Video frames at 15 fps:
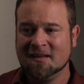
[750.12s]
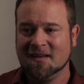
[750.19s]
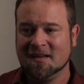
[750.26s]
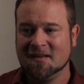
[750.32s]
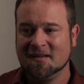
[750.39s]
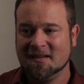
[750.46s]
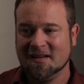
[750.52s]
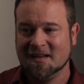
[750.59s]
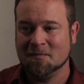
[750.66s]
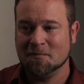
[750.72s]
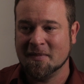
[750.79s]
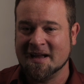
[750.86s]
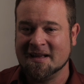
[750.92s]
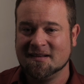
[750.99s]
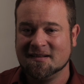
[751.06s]
It
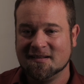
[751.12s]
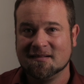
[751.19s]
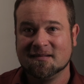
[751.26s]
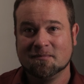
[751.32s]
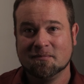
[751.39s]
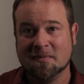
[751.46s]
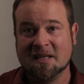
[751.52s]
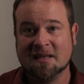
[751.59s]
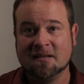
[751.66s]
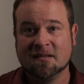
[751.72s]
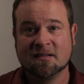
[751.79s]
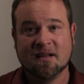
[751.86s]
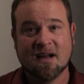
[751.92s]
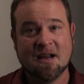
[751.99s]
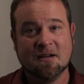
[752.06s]
might
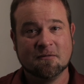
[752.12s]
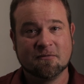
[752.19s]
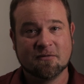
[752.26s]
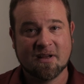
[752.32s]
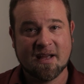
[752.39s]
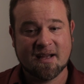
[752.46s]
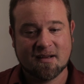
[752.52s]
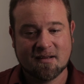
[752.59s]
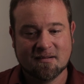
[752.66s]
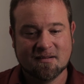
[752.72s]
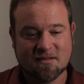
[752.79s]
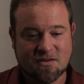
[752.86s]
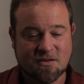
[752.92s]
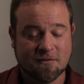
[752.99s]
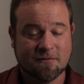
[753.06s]
mean kind of like
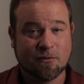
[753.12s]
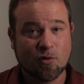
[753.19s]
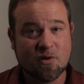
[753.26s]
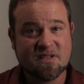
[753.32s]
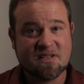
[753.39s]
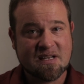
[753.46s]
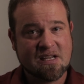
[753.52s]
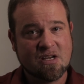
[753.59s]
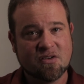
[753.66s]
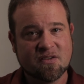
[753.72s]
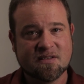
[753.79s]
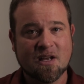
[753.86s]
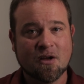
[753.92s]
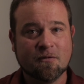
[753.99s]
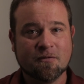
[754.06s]
divorcing
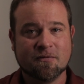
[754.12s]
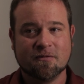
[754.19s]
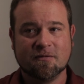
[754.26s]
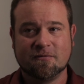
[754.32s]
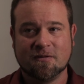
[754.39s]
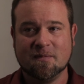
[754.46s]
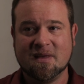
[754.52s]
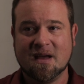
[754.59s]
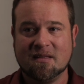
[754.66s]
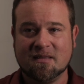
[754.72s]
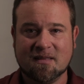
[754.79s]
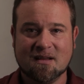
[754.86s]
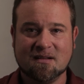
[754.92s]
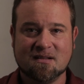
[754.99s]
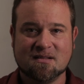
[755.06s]
yourself from that
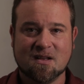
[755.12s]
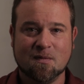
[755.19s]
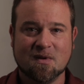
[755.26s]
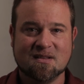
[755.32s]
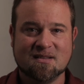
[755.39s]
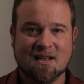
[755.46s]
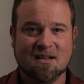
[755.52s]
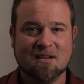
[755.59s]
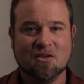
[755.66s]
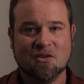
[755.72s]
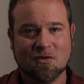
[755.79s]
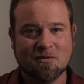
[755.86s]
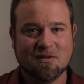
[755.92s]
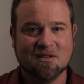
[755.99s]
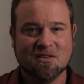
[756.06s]
thing to some extent. You
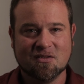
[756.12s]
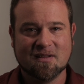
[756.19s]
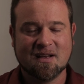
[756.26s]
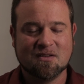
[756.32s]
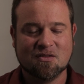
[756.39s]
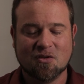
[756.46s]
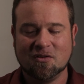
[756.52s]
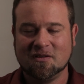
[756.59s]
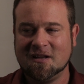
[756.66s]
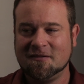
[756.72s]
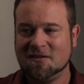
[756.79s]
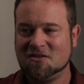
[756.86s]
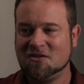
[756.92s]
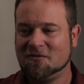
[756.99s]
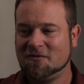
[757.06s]
don't want to do that totally
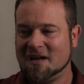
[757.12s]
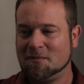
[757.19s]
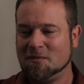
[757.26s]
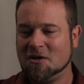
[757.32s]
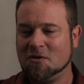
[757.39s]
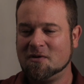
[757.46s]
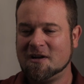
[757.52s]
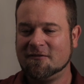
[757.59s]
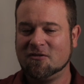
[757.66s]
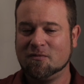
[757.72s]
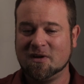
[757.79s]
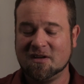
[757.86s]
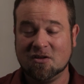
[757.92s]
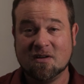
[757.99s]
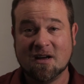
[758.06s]
if it's your family or whatever,
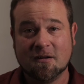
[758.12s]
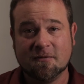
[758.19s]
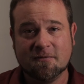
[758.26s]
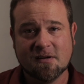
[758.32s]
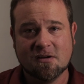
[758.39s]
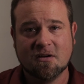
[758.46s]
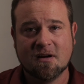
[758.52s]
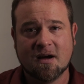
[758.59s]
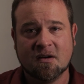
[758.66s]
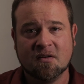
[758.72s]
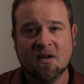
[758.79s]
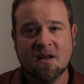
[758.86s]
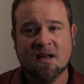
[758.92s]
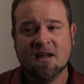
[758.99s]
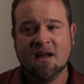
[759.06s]
but you got to figure
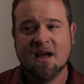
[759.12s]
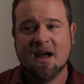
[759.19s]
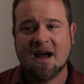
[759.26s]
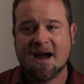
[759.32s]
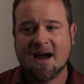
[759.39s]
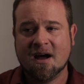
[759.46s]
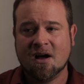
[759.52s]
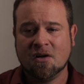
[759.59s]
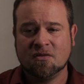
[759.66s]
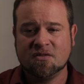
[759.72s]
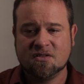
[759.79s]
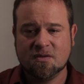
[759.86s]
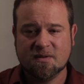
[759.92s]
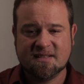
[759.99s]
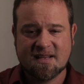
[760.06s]
out how
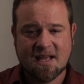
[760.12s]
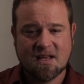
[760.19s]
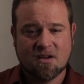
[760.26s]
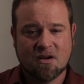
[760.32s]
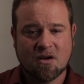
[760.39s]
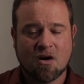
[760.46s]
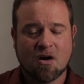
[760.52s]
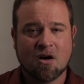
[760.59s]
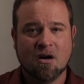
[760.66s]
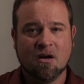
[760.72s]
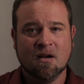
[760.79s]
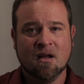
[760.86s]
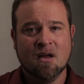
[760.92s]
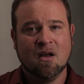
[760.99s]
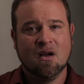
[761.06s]
to take your
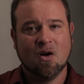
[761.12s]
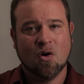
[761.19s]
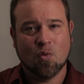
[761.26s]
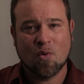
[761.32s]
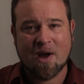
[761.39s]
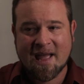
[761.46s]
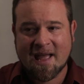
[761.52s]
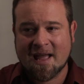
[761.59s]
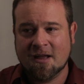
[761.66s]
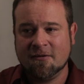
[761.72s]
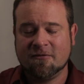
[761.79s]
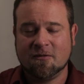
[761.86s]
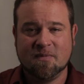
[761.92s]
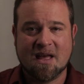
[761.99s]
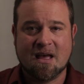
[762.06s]
heart away
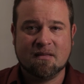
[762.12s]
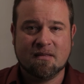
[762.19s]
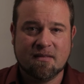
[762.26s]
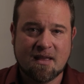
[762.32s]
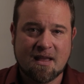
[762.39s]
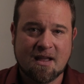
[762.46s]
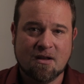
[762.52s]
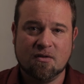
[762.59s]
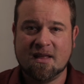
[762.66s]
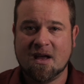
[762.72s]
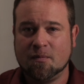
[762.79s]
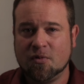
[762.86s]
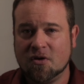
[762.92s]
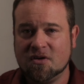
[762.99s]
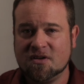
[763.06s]
from that thing or
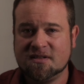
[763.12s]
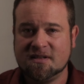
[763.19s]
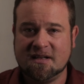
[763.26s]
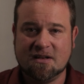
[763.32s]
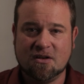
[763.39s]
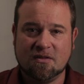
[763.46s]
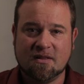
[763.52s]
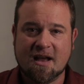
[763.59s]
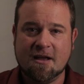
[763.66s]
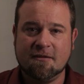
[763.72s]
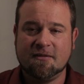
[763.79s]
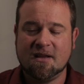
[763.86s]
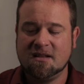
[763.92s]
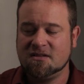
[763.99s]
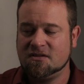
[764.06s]
that person in your
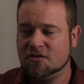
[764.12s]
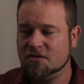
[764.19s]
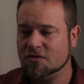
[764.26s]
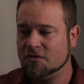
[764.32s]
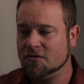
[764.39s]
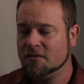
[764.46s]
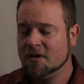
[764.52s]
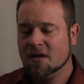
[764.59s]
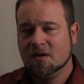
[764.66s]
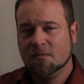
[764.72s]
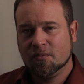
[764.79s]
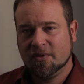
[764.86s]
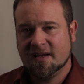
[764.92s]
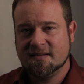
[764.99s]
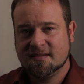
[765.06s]
life and to
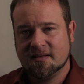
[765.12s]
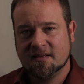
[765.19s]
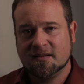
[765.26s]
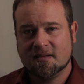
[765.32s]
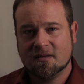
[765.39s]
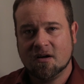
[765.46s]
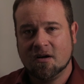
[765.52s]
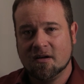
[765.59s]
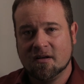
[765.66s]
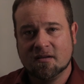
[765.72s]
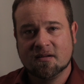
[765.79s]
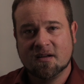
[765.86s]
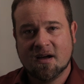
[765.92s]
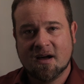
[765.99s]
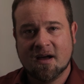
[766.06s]
place it
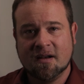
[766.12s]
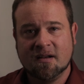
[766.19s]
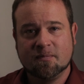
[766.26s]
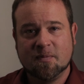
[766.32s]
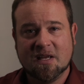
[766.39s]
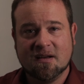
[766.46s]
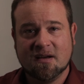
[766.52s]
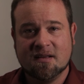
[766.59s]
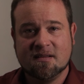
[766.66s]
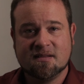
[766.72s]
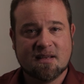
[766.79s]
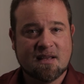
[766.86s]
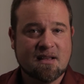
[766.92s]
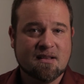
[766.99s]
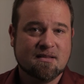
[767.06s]
on God because
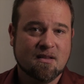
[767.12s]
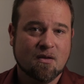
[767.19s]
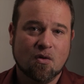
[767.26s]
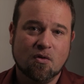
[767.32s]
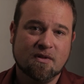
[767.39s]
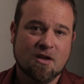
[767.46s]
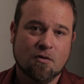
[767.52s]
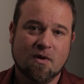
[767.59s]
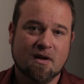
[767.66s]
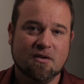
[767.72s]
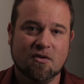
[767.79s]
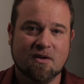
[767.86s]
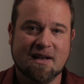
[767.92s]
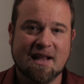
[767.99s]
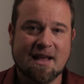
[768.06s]
he's the only one
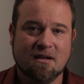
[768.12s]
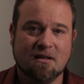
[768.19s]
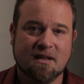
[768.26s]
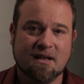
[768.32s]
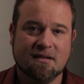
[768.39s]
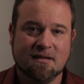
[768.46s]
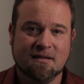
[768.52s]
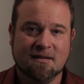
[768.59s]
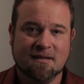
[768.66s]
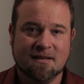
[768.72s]
who can handle it.